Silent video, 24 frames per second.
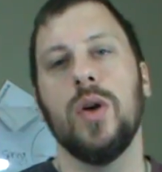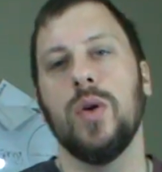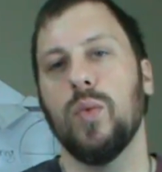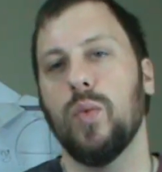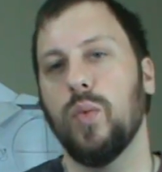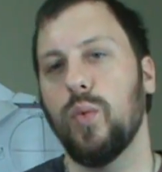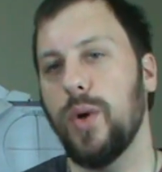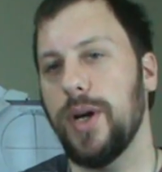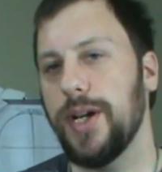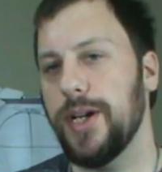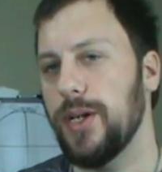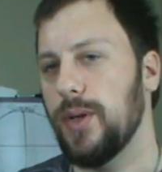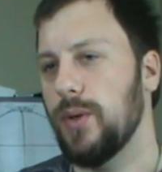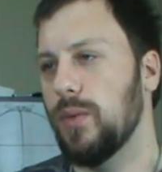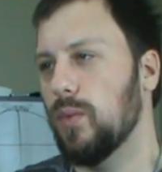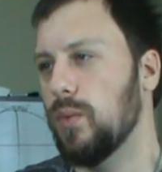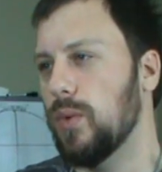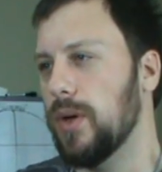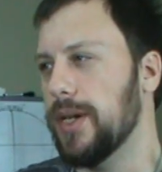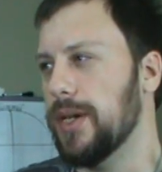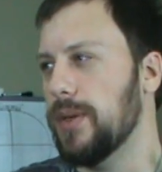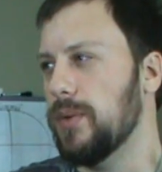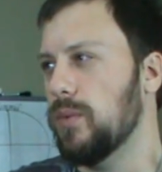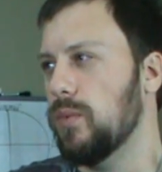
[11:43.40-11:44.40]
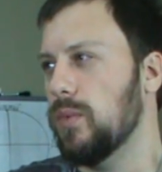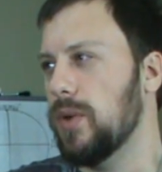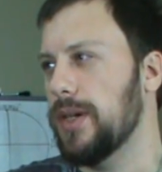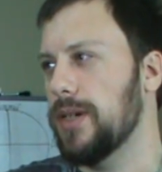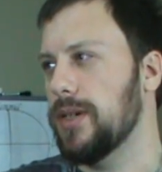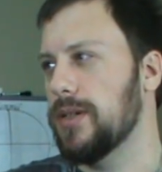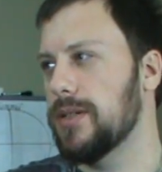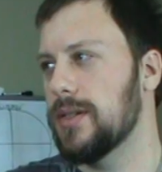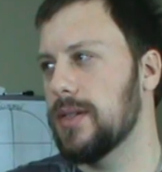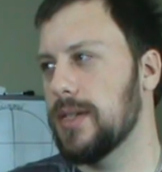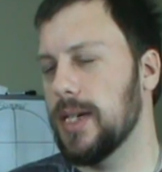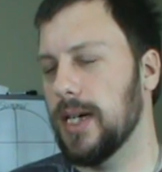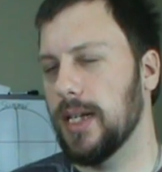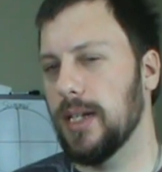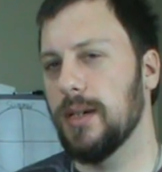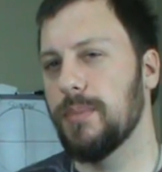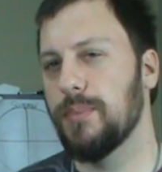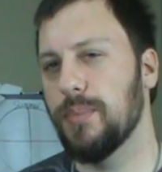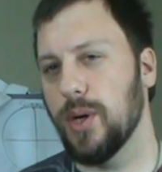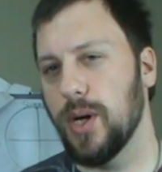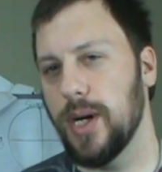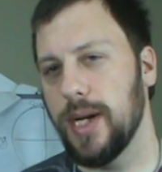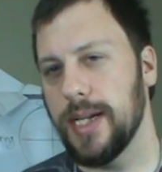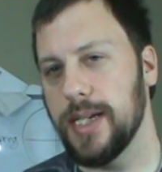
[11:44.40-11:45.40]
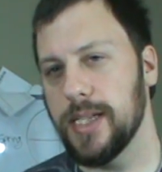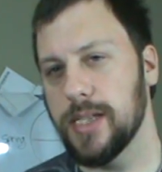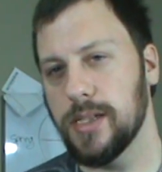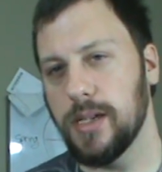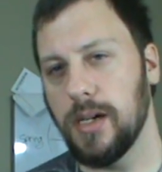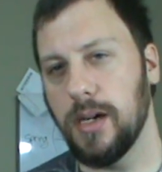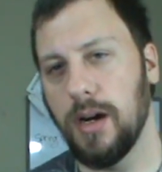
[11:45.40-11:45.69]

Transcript: what you're celebrating is the